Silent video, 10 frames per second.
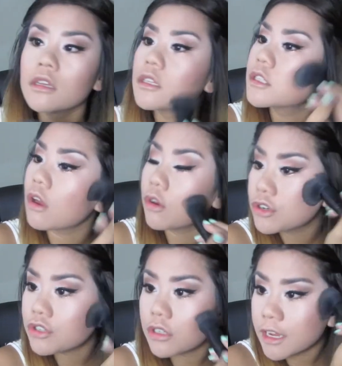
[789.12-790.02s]
So
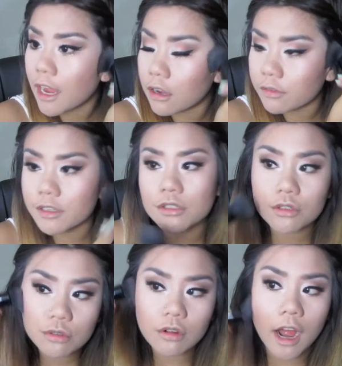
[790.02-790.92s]
usually I always
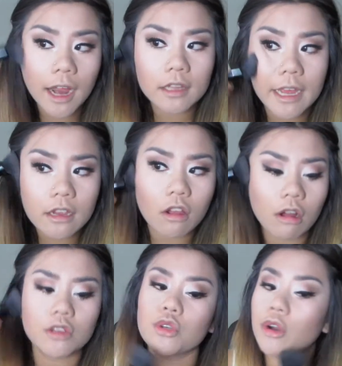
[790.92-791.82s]
do highlight,
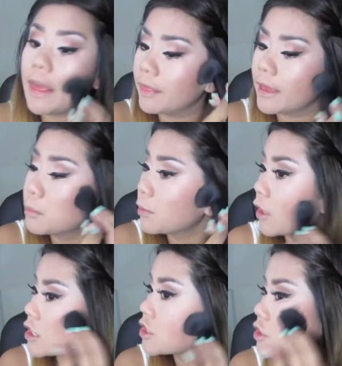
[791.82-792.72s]
contour, and then
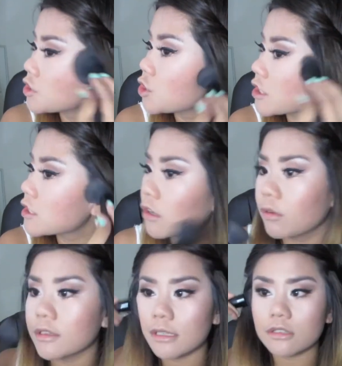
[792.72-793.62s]
blush, just
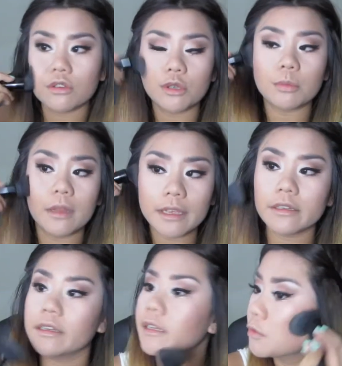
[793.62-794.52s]
so it's easier to
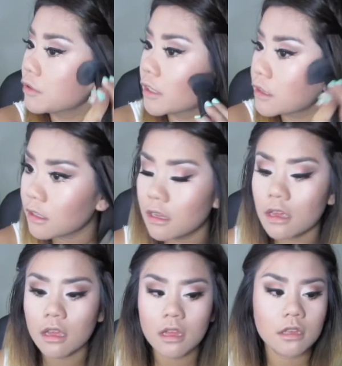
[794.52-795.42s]
blend in with.
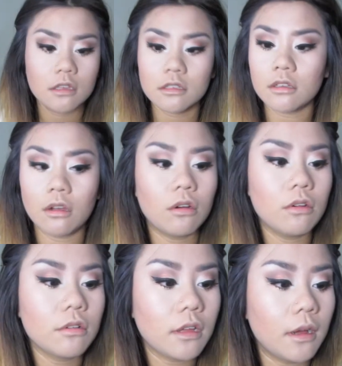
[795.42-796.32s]
So
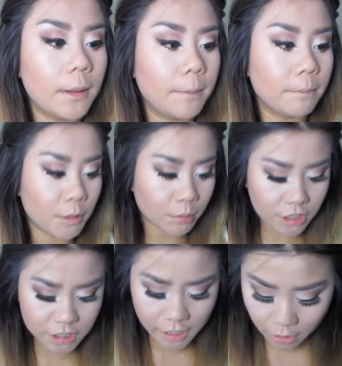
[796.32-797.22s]
the
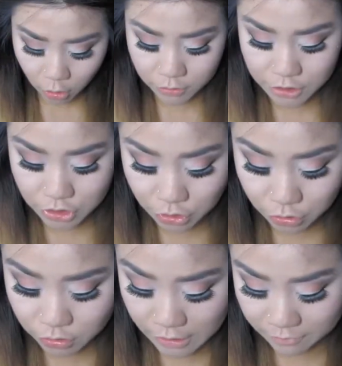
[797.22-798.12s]
blush that I always
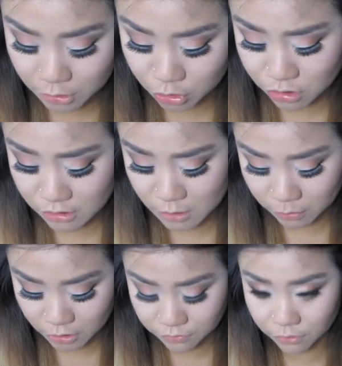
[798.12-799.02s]
use, I've been using this
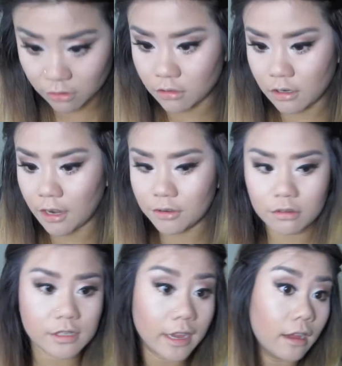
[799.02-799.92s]
blush for God
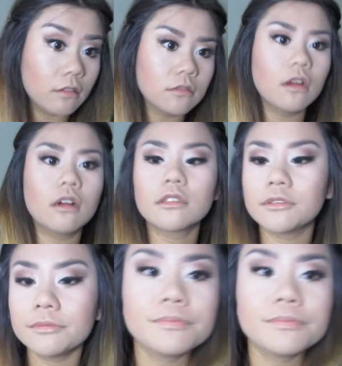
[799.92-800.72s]
knows how long.